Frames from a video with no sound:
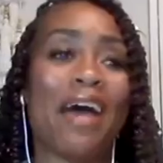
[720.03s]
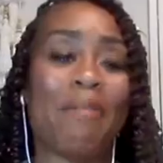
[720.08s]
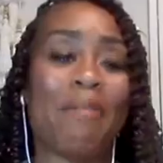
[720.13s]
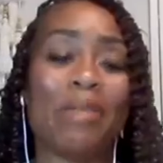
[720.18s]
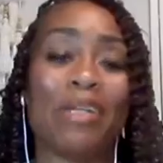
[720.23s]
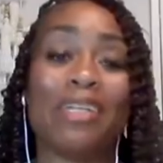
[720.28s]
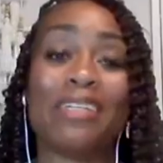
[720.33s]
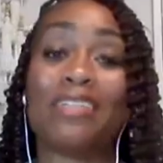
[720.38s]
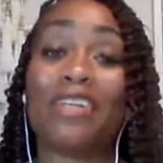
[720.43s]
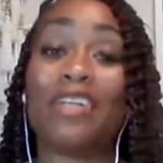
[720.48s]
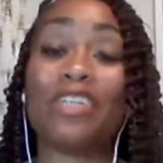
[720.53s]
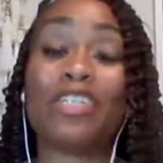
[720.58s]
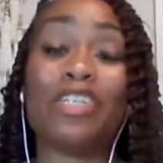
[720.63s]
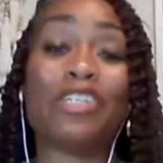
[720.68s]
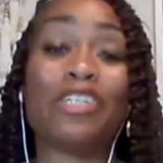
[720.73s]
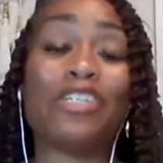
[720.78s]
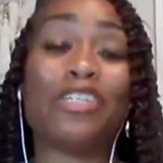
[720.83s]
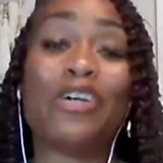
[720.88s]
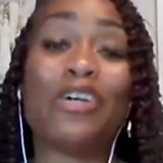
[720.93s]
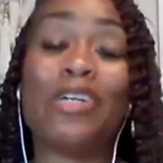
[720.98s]
happiness, on
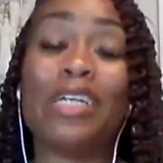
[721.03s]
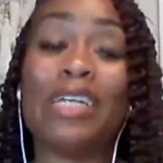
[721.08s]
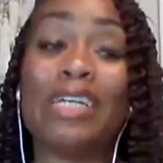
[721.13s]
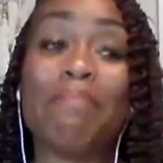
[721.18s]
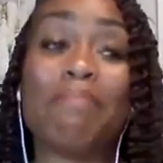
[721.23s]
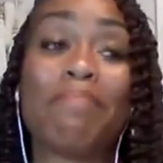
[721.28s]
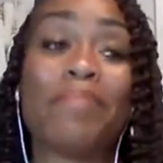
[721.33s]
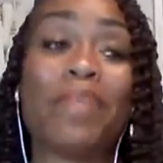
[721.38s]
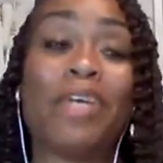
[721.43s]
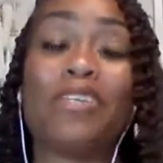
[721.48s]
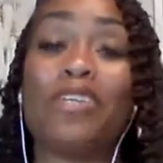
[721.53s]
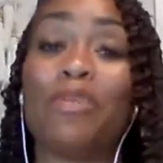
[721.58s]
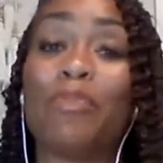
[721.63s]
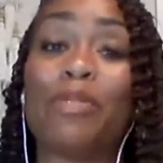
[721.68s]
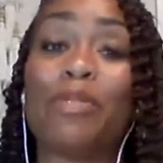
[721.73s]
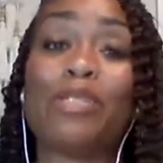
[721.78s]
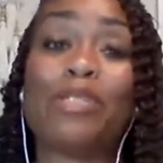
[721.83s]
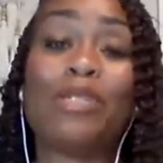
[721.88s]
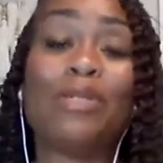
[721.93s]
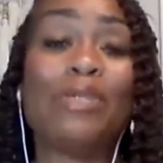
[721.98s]
your journey and your
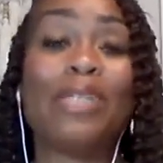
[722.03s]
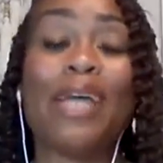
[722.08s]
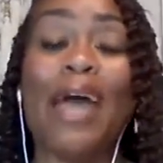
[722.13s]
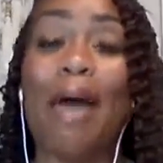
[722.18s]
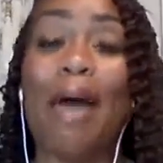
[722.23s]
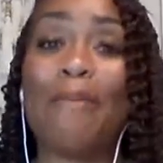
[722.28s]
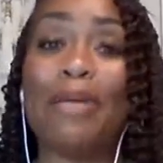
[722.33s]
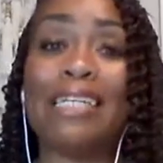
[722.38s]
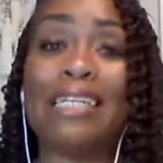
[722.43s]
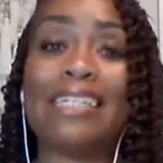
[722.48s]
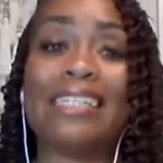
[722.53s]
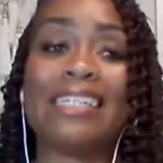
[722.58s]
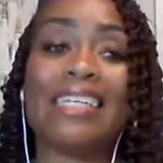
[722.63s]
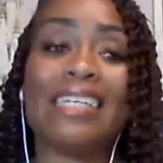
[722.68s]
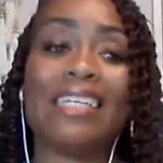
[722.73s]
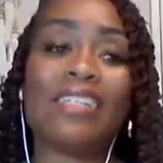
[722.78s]
pursuit to happiness,